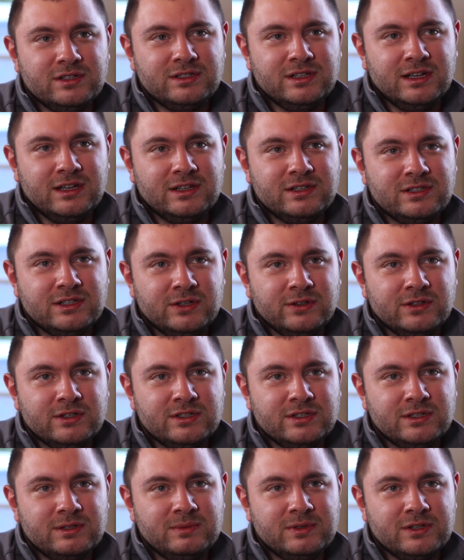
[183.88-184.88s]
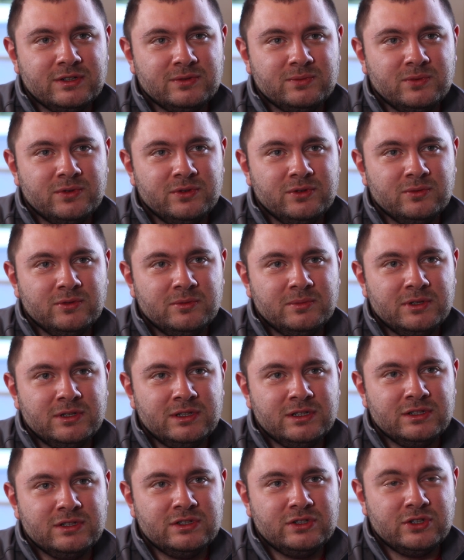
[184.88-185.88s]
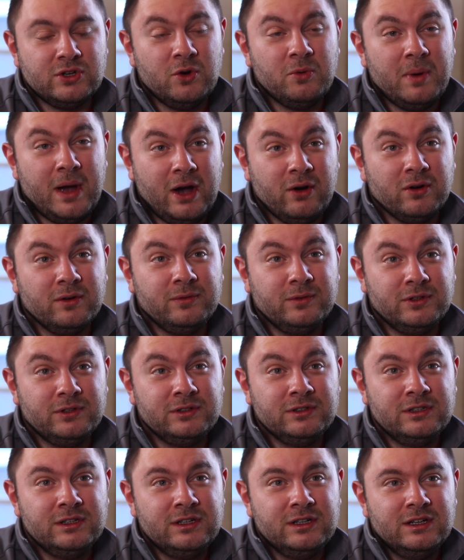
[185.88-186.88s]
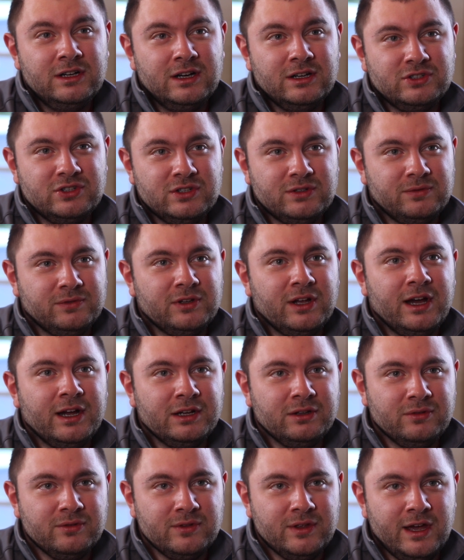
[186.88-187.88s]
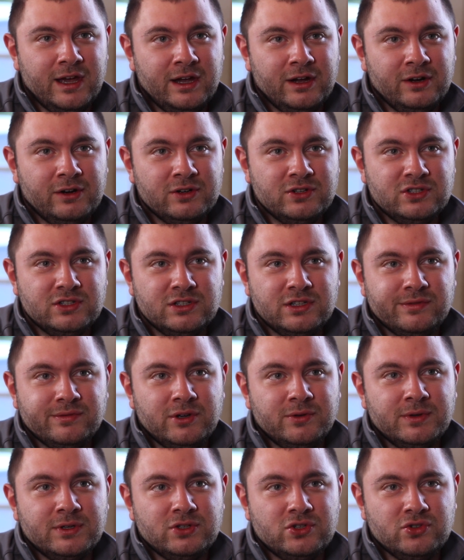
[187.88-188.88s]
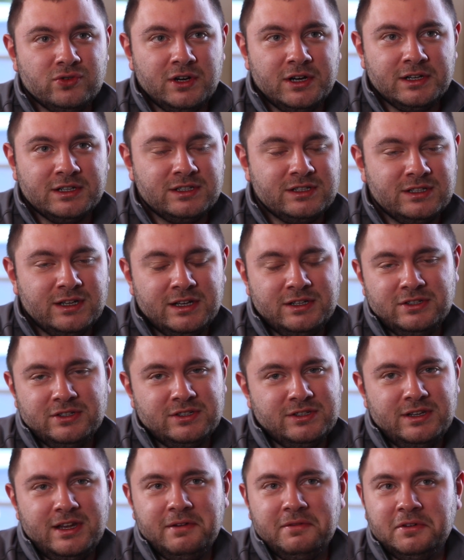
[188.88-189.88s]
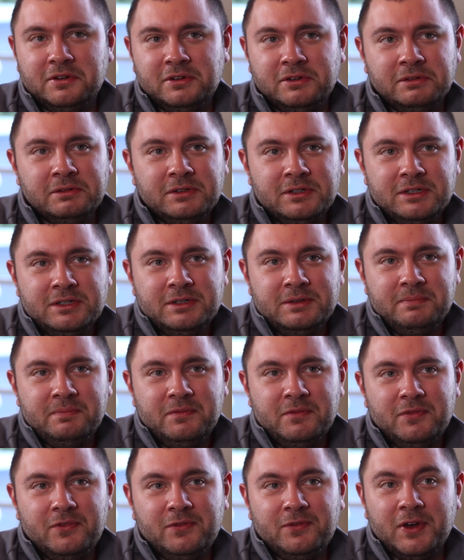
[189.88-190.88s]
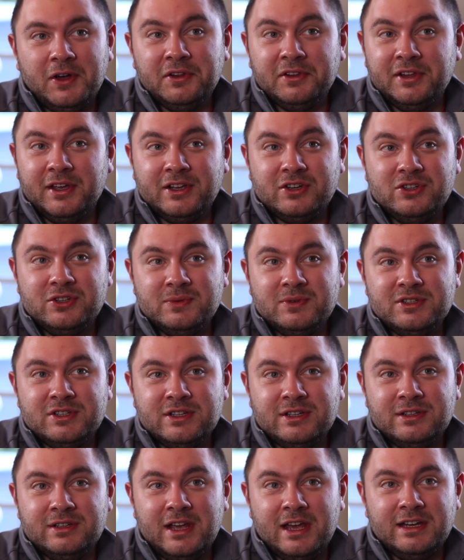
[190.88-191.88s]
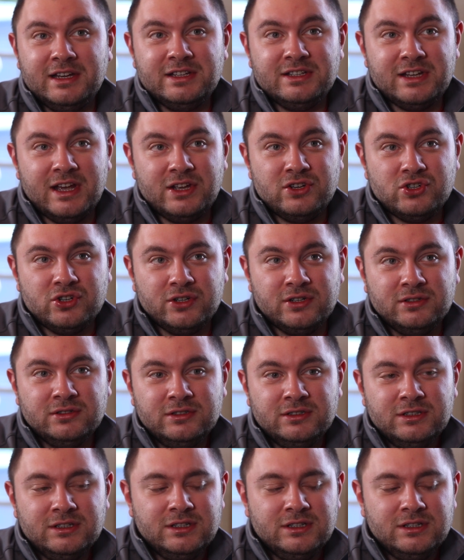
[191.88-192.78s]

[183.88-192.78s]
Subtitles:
to take seriously because Wonder Woman is so powerful. She's flying through the air, she's throwing trucks. I just never felt like she was in any danger.